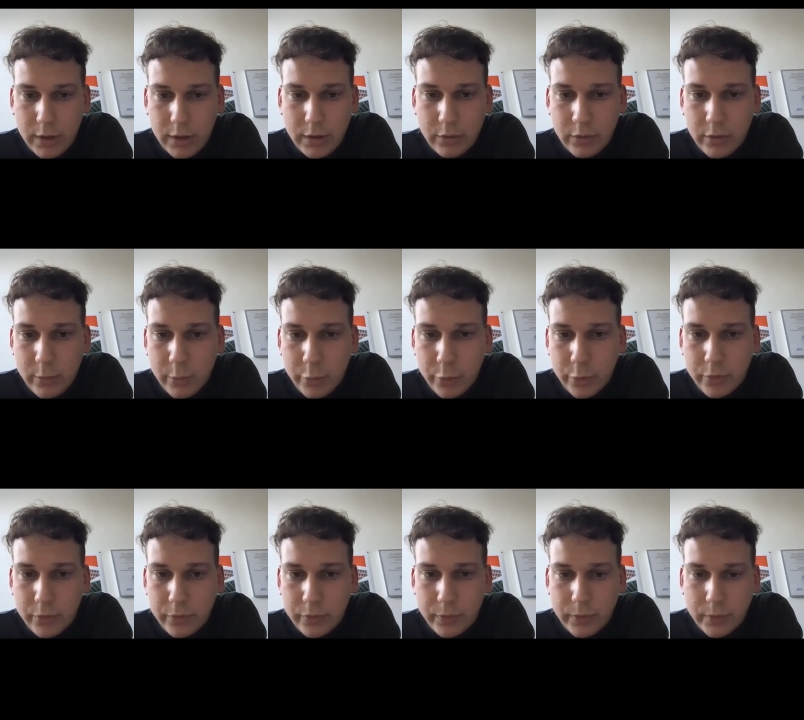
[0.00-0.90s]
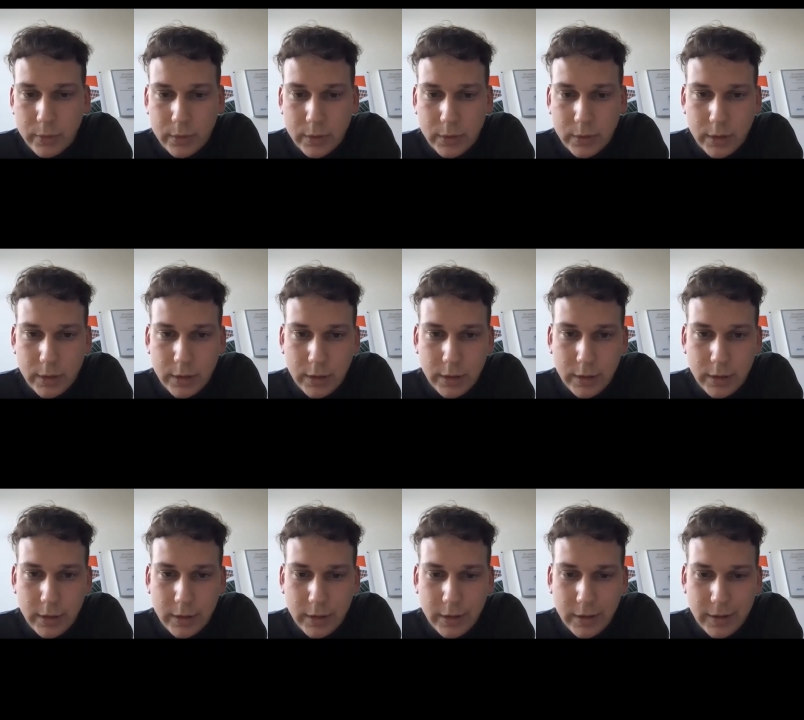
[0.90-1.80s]
improve
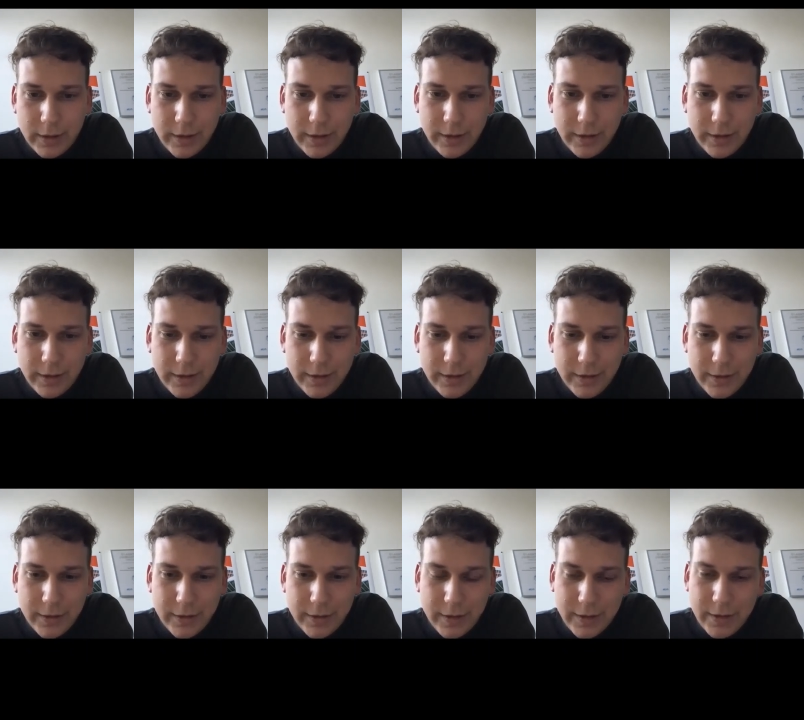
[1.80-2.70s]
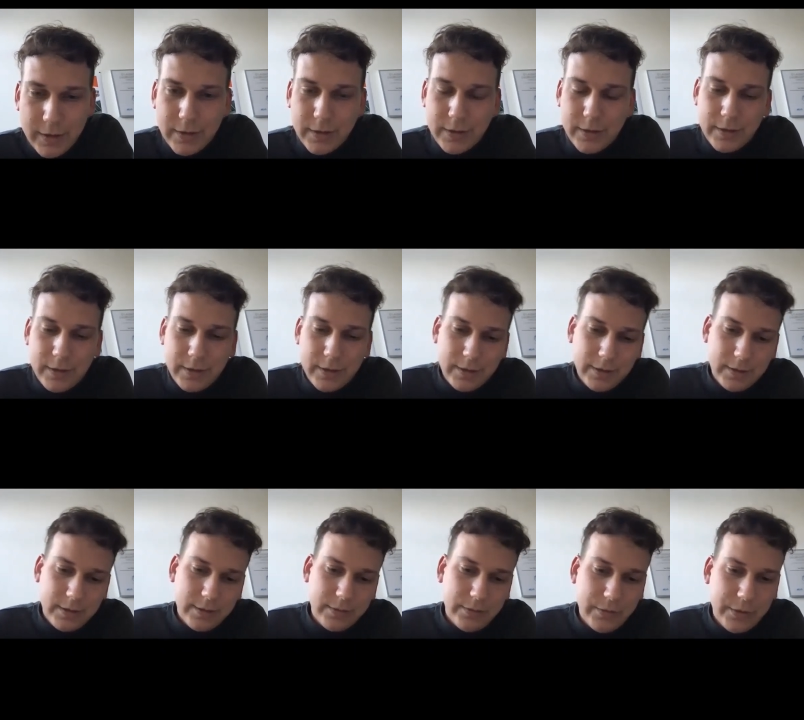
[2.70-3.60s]
in the
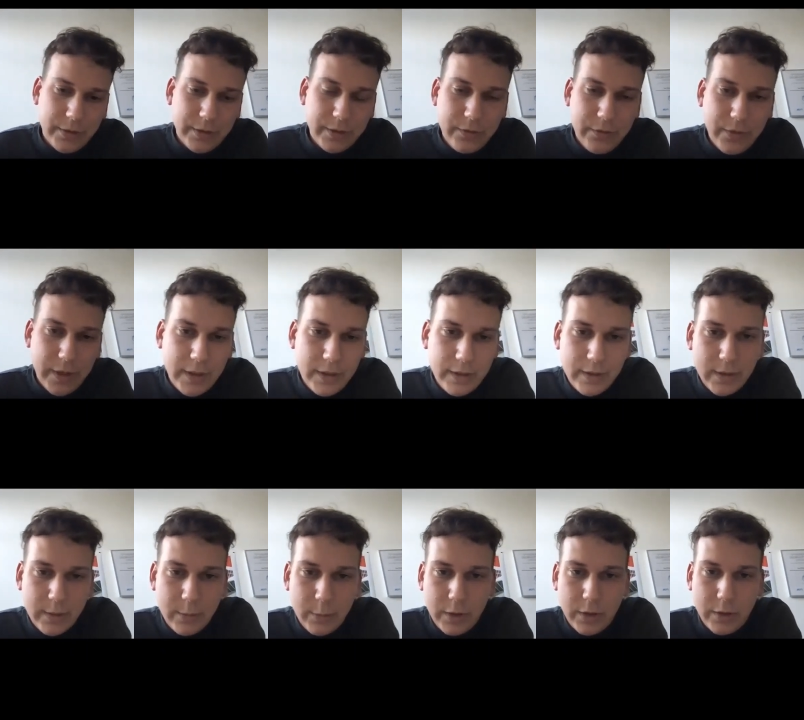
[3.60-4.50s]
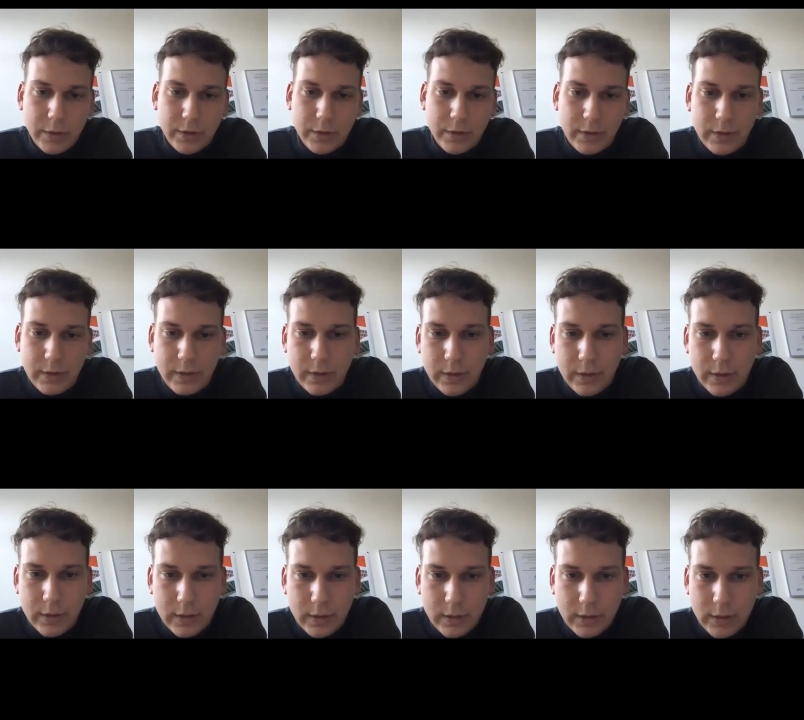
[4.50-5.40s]
first phase, because it's
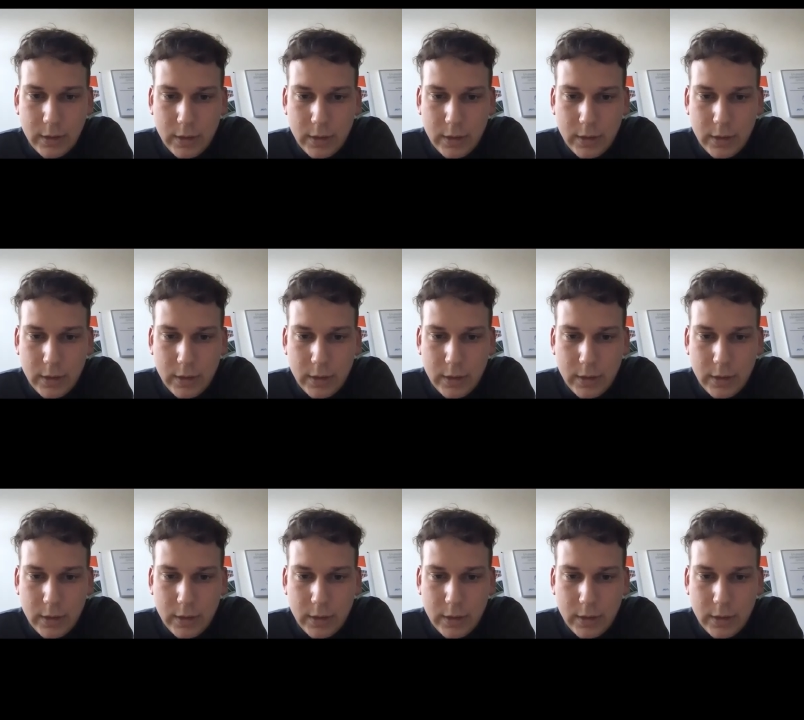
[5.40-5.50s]
the